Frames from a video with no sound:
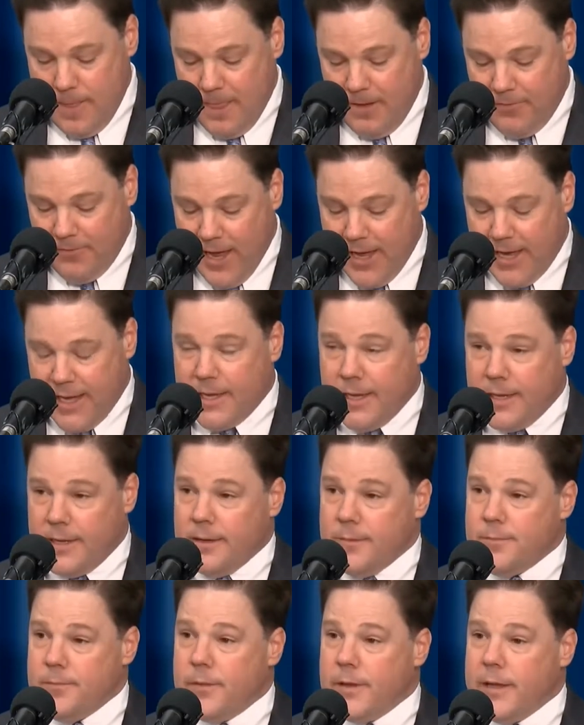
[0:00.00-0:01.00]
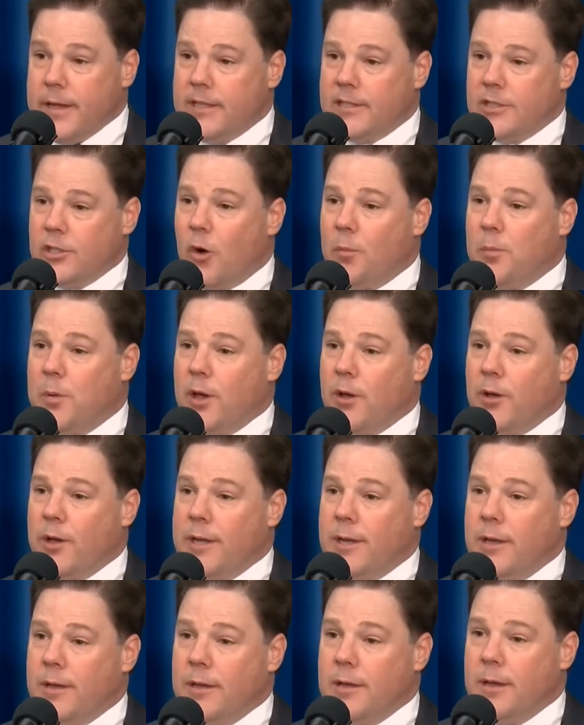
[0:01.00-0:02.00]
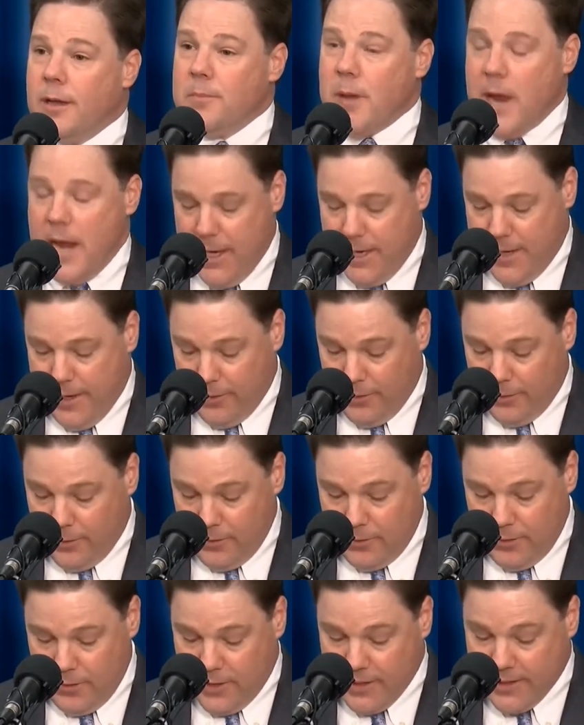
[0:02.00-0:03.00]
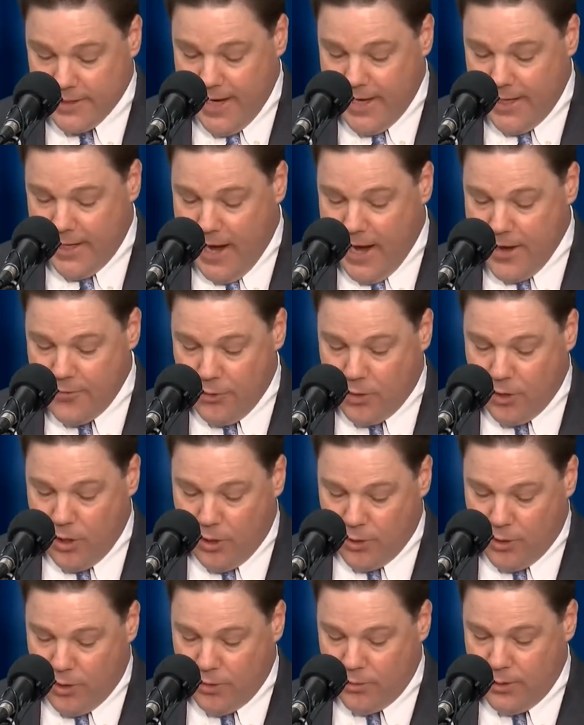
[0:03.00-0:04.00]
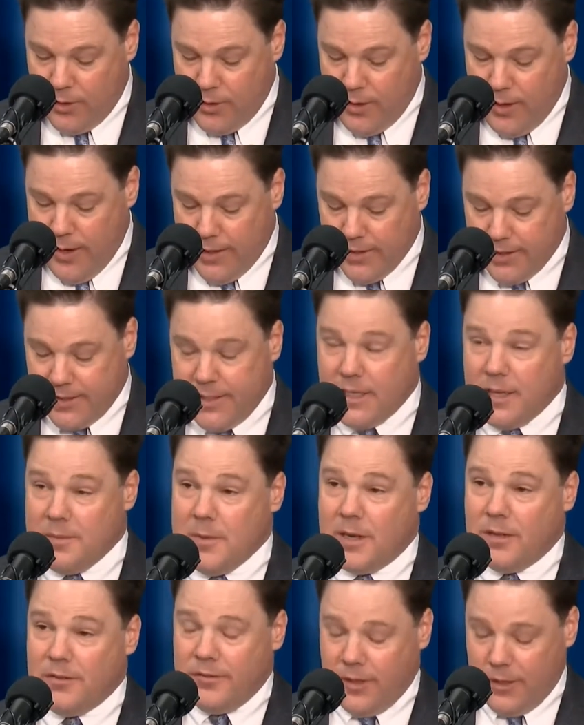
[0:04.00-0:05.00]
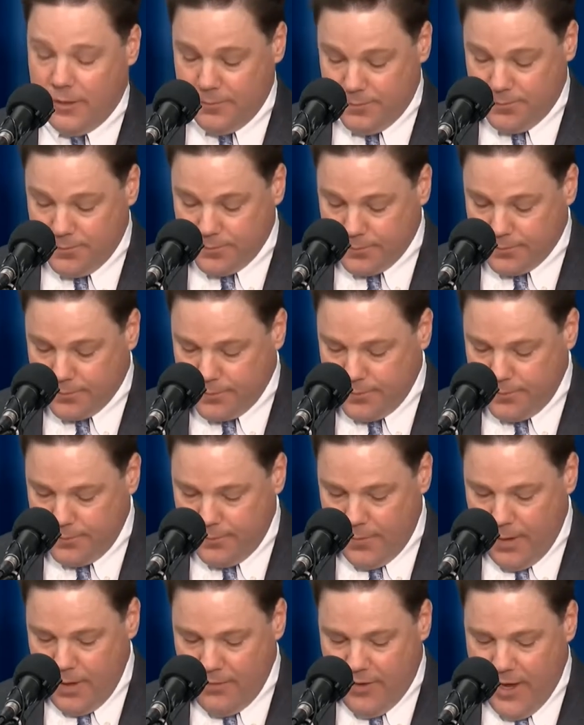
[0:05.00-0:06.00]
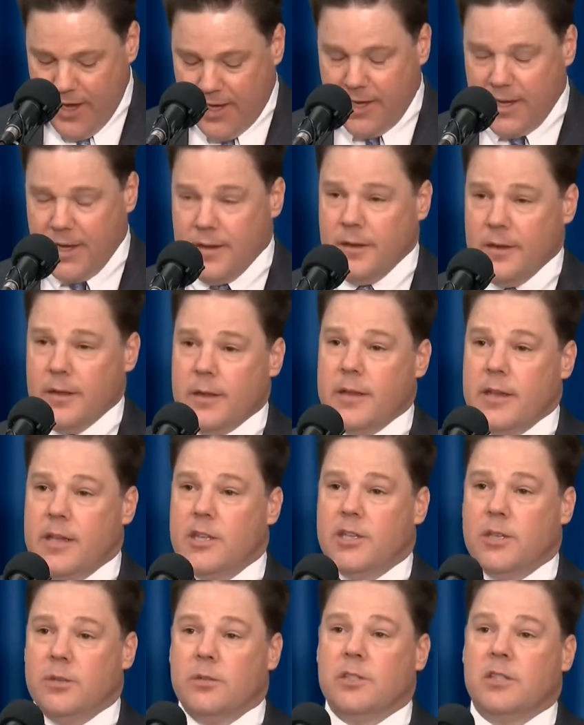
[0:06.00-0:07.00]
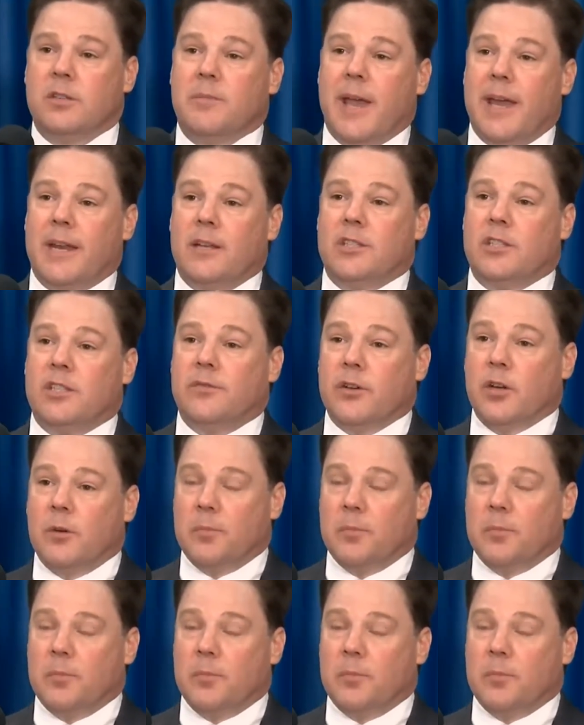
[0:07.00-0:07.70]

Vicodin is an opioid painkiller containing hydrocodone and acetaminophen. Vicodin is used to manage severe